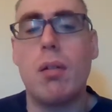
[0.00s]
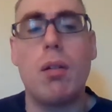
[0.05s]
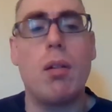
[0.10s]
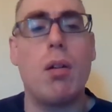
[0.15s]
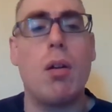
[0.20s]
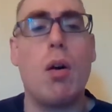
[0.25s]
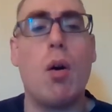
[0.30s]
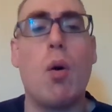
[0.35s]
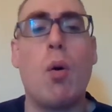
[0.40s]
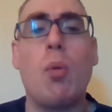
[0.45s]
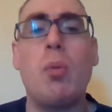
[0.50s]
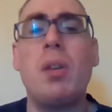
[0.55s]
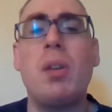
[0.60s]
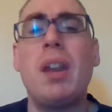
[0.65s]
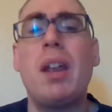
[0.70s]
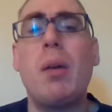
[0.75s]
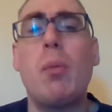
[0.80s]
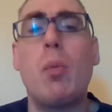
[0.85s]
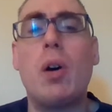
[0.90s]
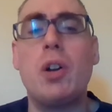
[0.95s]
Only
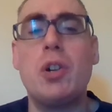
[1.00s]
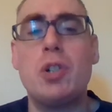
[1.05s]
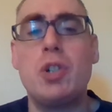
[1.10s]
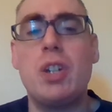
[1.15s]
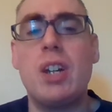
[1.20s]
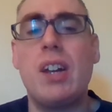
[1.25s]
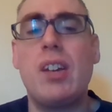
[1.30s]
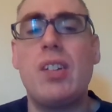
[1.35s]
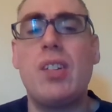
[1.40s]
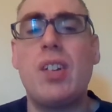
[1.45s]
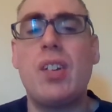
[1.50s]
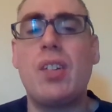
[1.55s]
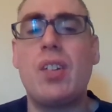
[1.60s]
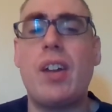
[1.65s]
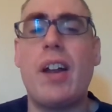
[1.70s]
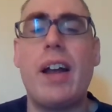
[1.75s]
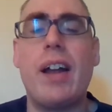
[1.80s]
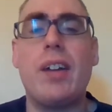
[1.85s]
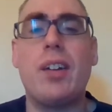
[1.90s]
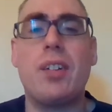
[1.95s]
what Jesus
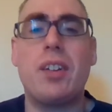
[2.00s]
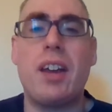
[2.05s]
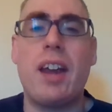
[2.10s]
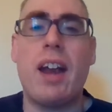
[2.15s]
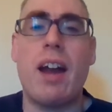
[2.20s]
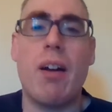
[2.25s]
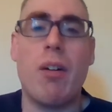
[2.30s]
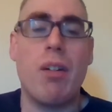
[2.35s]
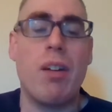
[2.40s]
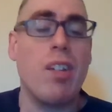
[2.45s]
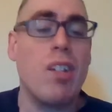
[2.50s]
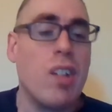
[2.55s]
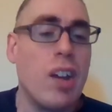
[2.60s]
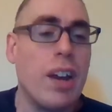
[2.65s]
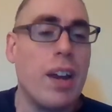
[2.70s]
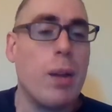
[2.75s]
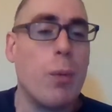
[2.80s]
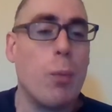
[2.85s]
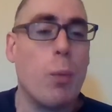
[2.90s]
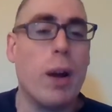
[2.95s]
says carries
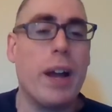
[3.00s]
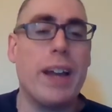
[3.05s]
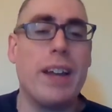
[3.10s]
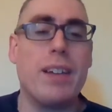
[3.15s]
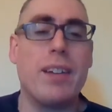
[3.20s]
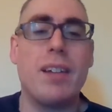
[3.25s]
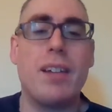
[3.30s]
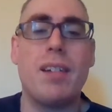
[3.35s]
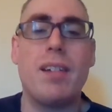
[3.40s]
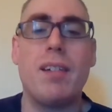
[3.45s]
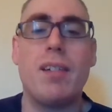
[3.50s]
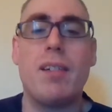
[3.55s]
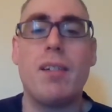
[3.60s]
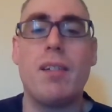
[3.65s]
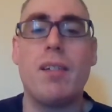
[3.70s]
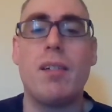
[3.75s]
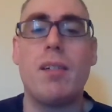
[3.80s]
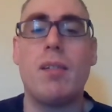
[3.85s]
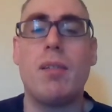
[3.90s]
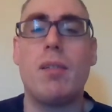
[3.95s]
any weight.
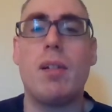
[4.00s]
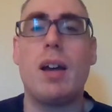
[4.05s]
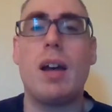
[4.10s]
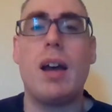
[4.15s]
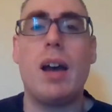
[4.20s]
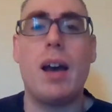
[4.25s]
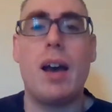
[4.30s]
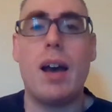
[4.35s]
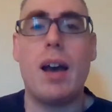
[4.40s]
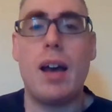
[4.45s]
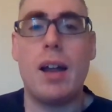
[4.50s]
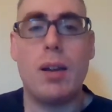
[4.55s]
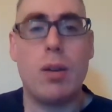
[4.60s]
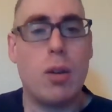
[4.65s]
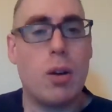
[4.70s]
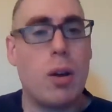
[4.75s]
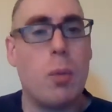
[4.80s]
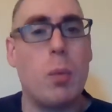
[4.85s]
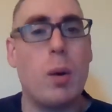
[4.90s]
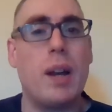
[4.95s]
And look
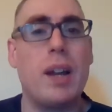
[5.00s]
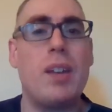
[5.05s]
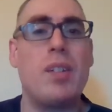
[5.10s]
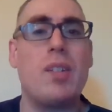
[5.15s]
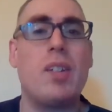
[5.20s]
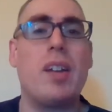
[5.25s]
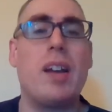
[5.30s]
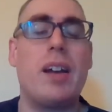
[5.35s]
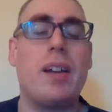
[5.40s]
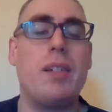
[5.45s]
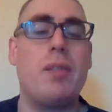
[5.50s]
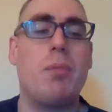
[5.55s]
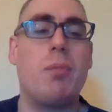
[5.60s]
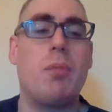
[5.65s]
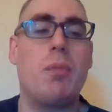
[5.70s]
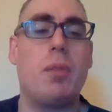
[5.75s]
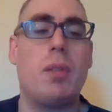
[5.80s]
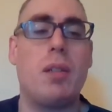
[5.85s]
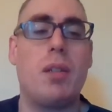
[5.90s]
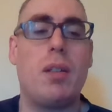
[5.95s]
at what he said.
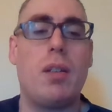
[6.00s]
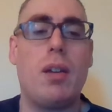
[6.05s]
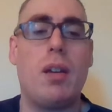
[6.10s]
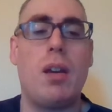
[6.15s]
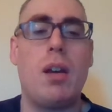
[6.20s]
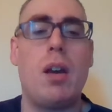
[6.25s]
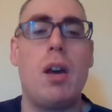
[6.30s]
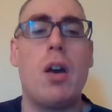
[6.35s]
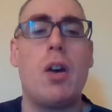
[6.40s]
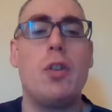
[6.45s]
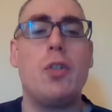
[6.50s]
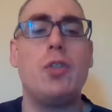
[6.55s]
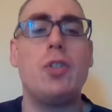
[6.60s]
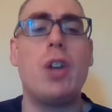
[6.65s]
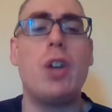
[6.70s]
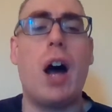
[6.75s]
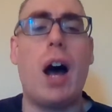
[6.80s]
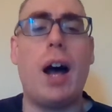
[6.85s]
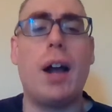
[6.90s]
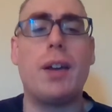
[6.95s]

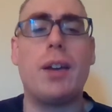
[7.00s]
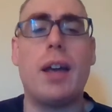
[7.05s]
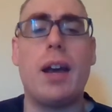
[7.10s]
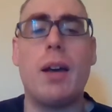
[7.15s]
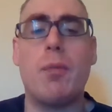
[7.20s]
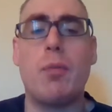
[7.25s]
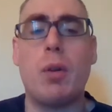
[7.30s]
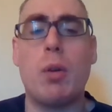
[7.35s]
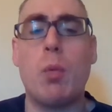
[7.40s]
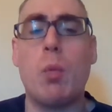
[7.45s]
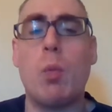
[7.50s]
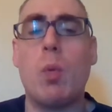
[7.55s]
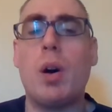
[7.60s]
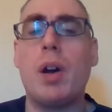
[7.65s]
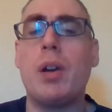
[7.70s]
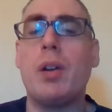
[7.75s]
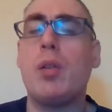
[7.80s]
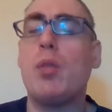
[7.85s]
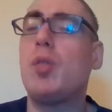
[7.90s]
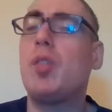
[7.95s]
Not everyone
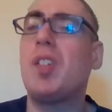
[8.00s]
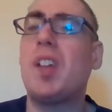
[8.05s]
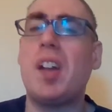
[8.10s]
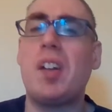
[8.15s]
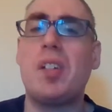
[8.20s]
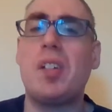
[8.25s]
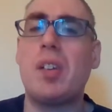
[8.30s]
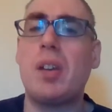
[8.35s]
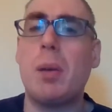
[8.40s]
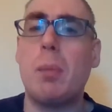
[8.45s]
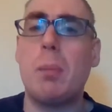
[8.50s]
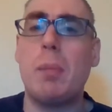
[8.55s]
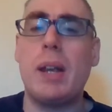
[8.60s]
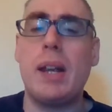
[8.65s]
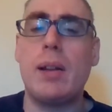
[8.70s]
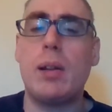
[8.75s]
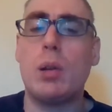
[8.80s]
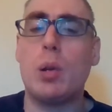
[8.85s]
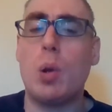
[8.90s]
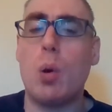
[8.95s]
who says to me,
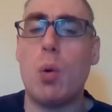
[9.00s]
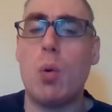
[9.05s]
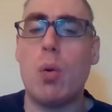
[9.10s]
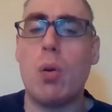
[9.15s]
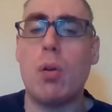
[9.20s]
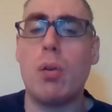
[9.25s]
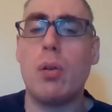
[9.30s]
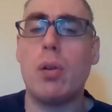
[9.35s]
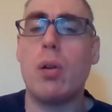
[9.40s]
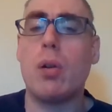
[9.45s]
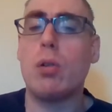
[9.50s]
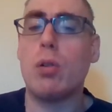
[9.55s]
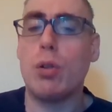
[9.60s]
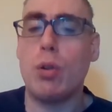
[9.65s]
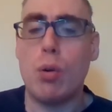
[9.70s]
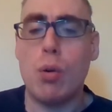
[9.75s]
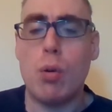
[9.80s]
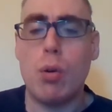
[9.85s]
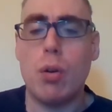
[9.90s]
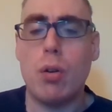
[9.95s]
Lord,
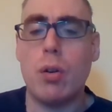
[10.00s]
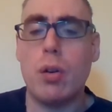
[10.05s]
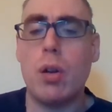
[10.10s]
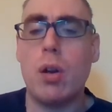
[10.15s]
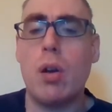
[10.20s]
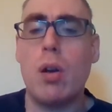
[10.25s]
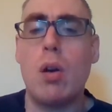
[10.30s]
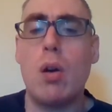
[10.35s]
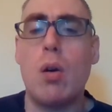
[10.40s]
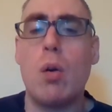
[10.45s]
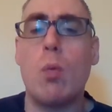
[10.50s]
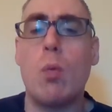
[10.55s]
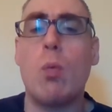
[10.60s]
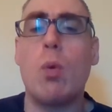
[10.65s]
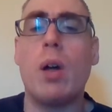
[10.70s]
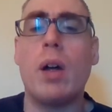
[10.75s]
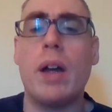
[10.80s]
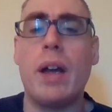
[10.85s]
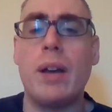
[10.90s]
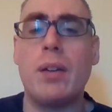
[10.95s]
Lord, will
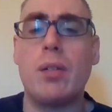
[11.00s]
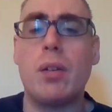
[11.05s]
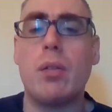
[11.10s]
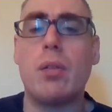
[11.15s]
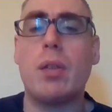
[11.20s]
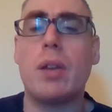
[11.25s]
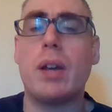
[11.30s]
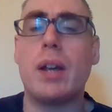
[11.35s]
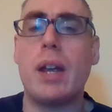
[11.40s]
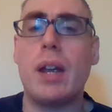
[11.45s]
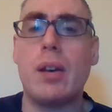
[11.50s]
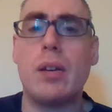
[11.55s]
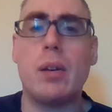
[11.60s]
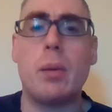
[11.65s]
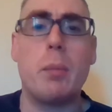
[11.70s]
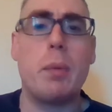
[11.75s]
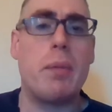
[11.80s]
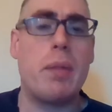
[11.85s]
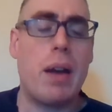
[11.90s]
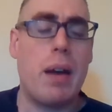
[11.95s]
enter the kingdom
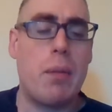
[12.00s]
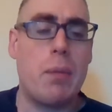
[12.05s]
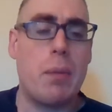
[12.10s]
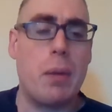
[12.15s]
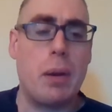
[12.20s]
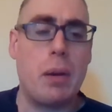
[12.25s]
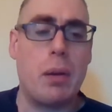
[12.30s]
of heaven.